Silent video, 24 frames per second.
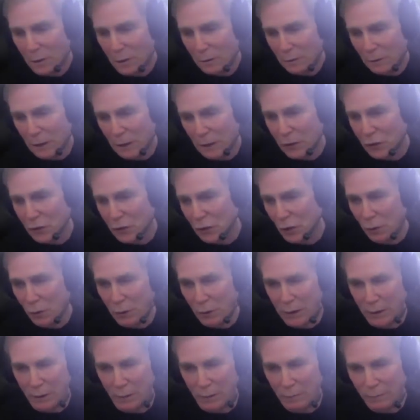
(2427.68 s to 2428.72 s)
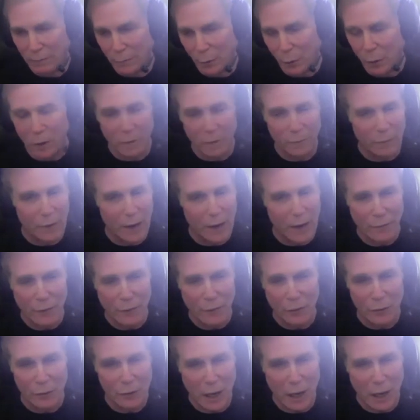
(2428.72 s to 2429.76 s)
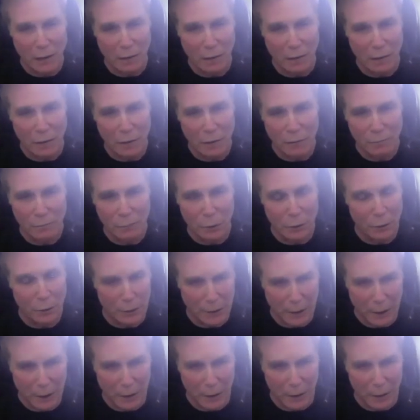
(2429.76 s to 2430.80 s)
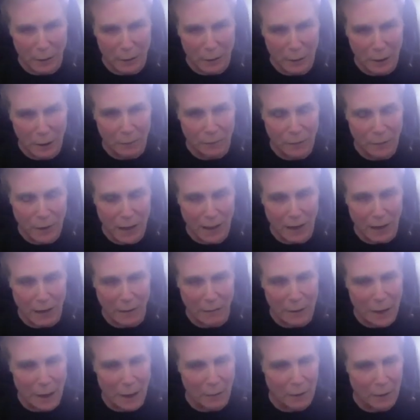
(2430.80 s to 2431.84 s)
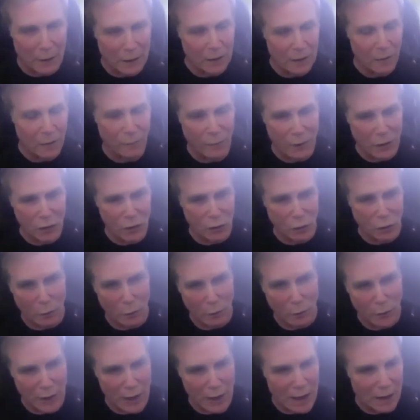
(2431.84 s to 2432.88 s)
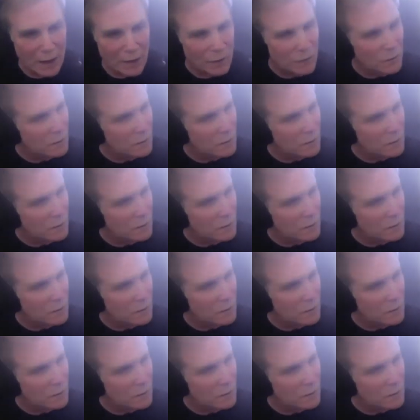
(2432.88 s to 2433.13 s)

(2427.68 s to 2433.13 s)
each doing four to $500 per year of data. Now, an individual with us